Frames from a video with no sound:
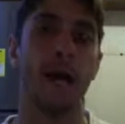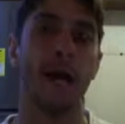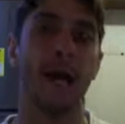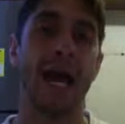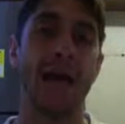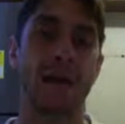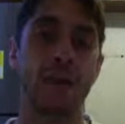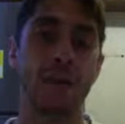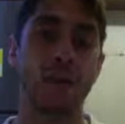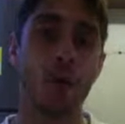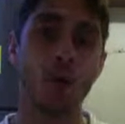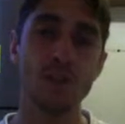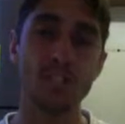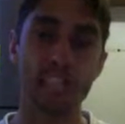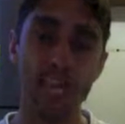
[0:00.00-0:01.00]
And in
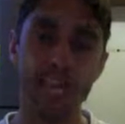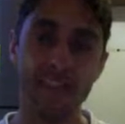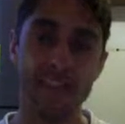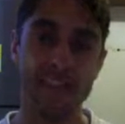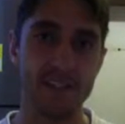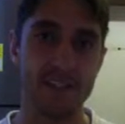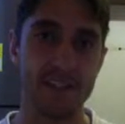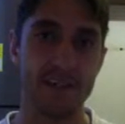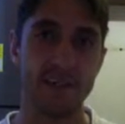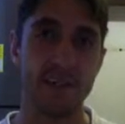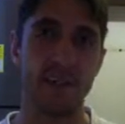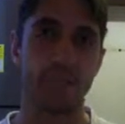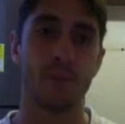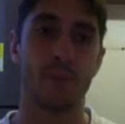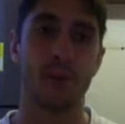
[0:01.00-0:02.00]
those cases,
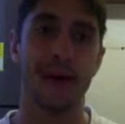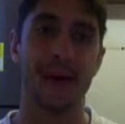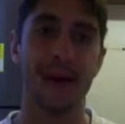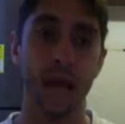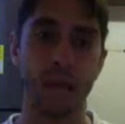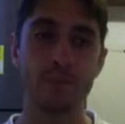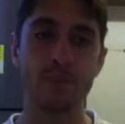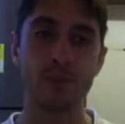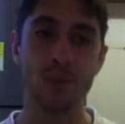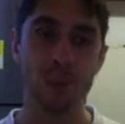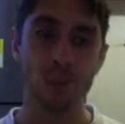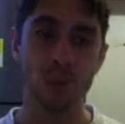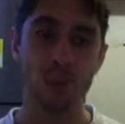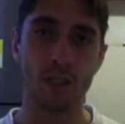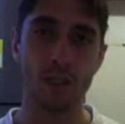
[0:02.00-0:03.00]

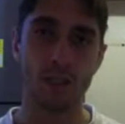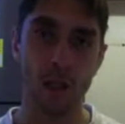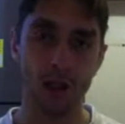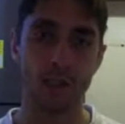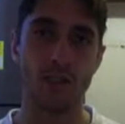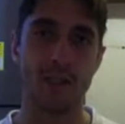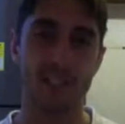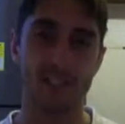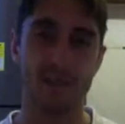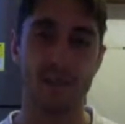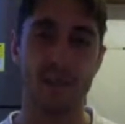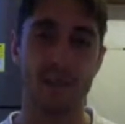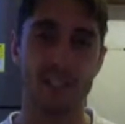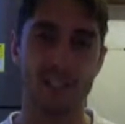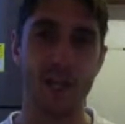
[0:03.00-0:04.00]
absolutely,
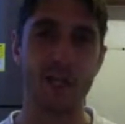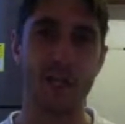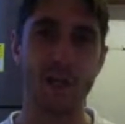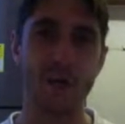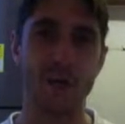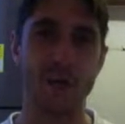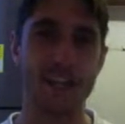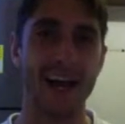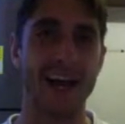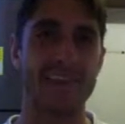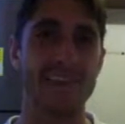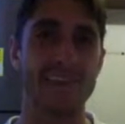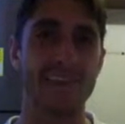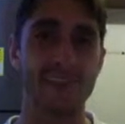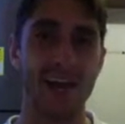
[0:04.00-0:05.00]
positively send your
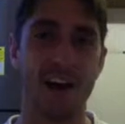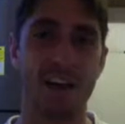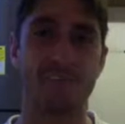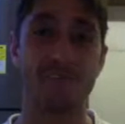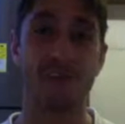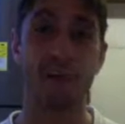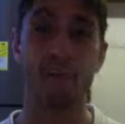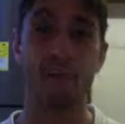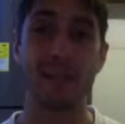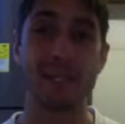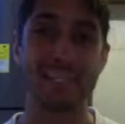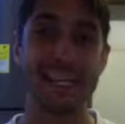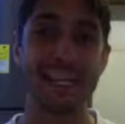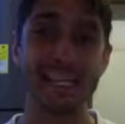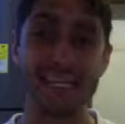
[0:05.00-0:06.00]
tasks to us.
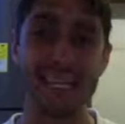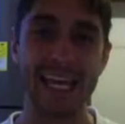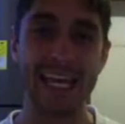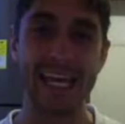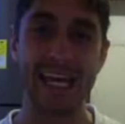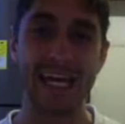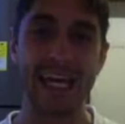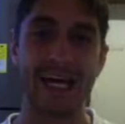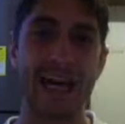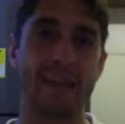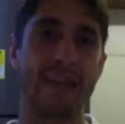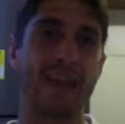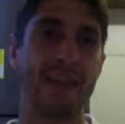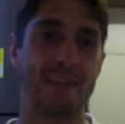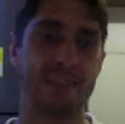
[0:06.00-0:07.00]
Delegate
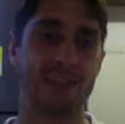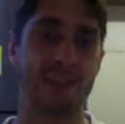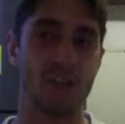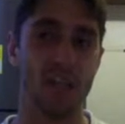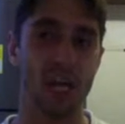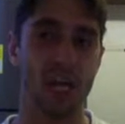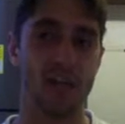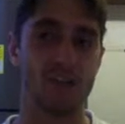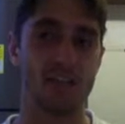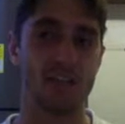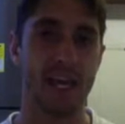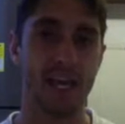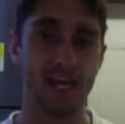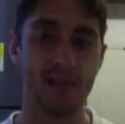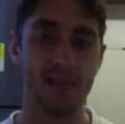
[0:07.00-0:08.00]
that stuff to us. Say,
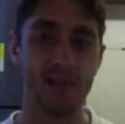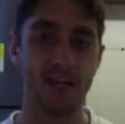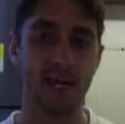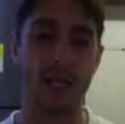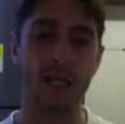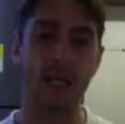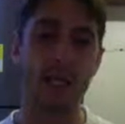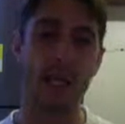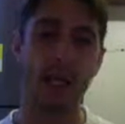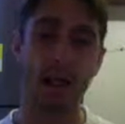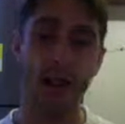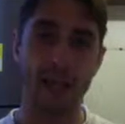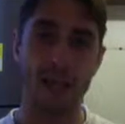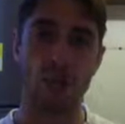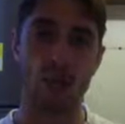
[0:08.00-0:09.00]
hey Vic, I need
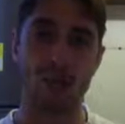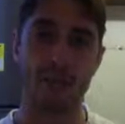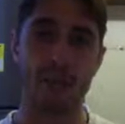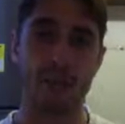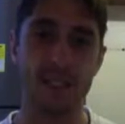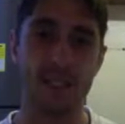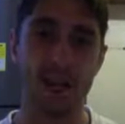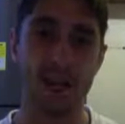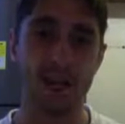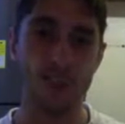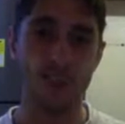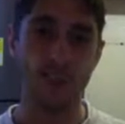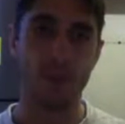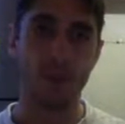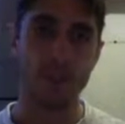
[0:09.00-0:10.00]
XYZ done
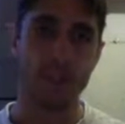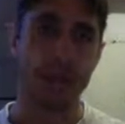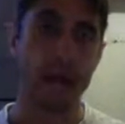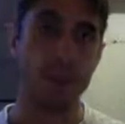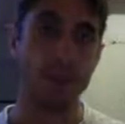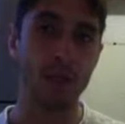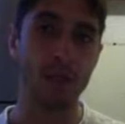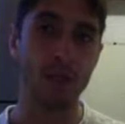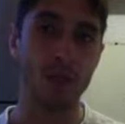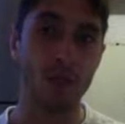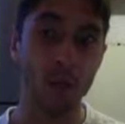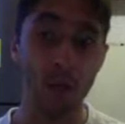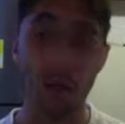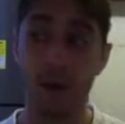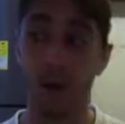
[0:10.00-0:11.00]
with this app. Can you do
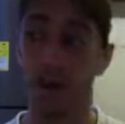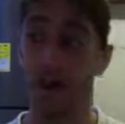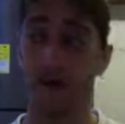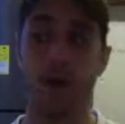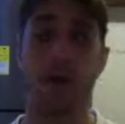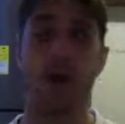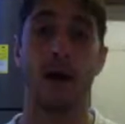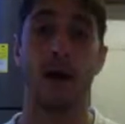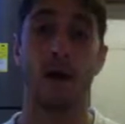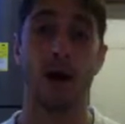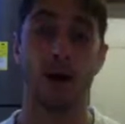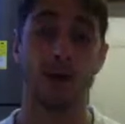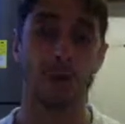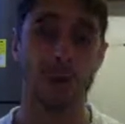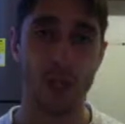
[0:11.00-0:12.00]
it? I'll
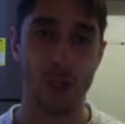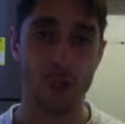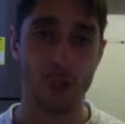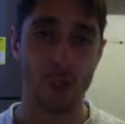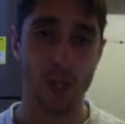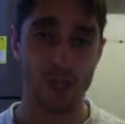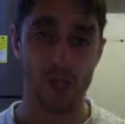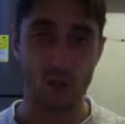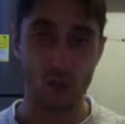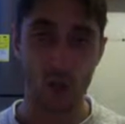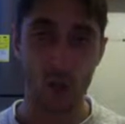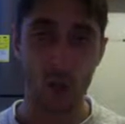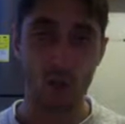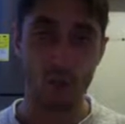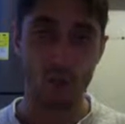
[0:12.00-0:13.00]
either tell you yes or no,
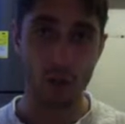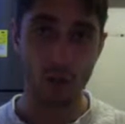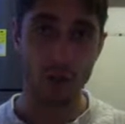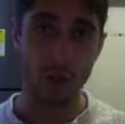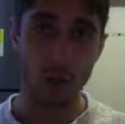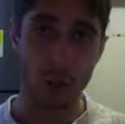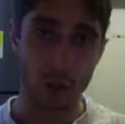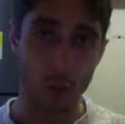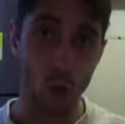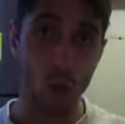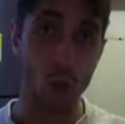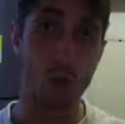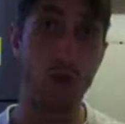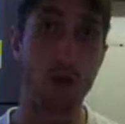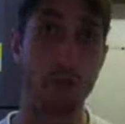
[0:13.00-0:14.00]
and if we can do it, we'll
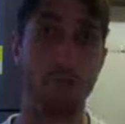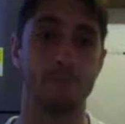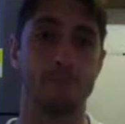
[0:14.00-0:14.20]
do it.